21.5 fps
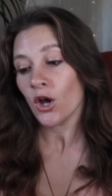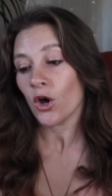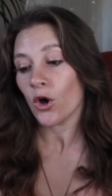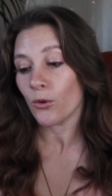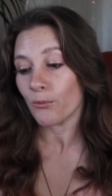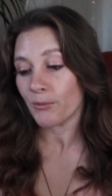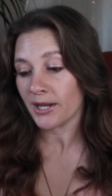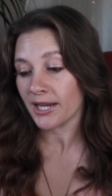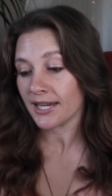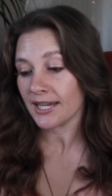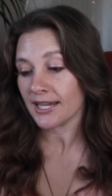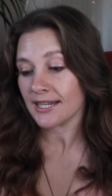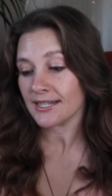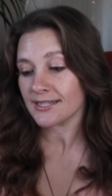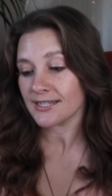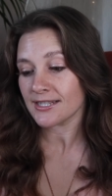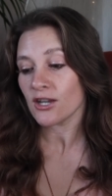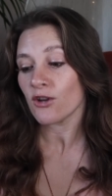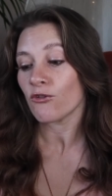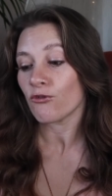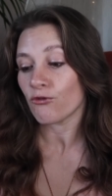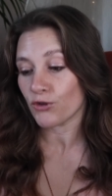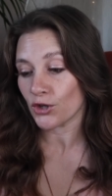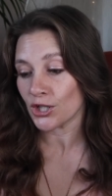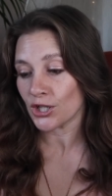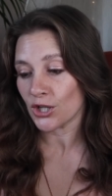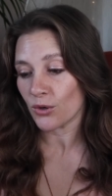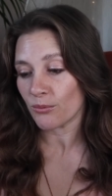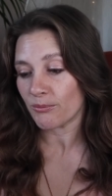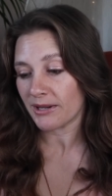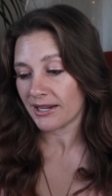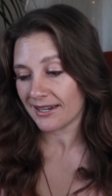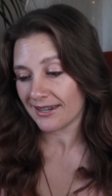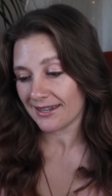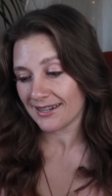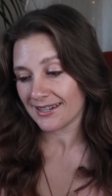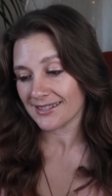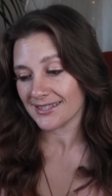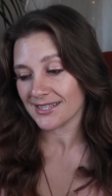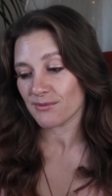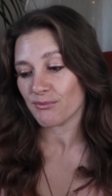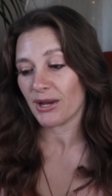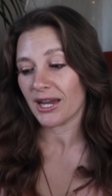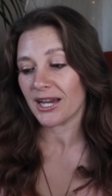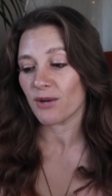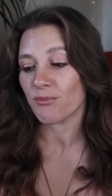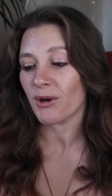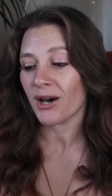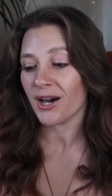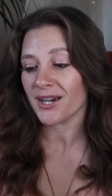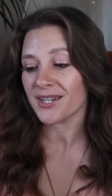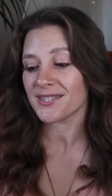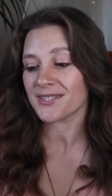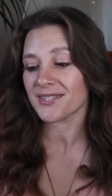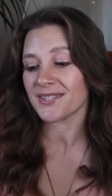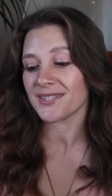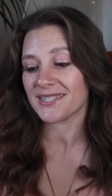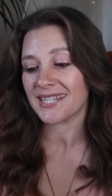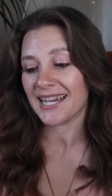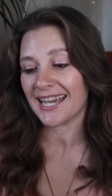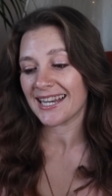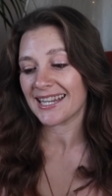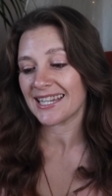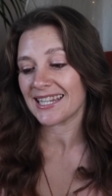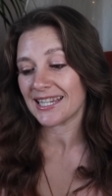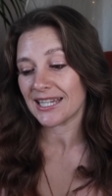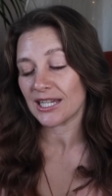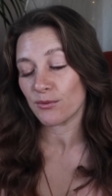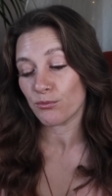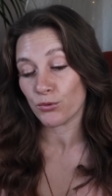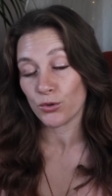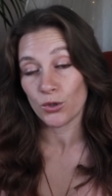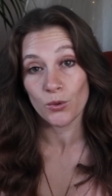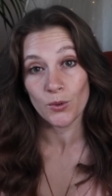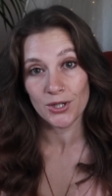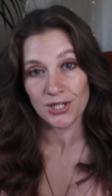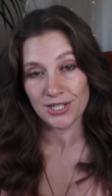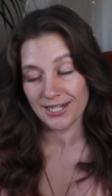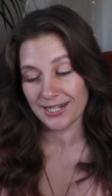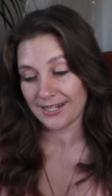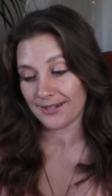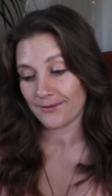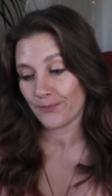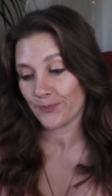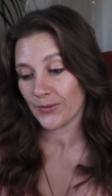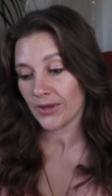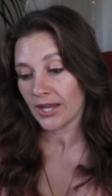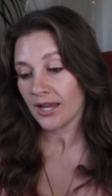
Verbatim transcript: Obedience, Full Obedience by Apostle Teddy E. Brewerton.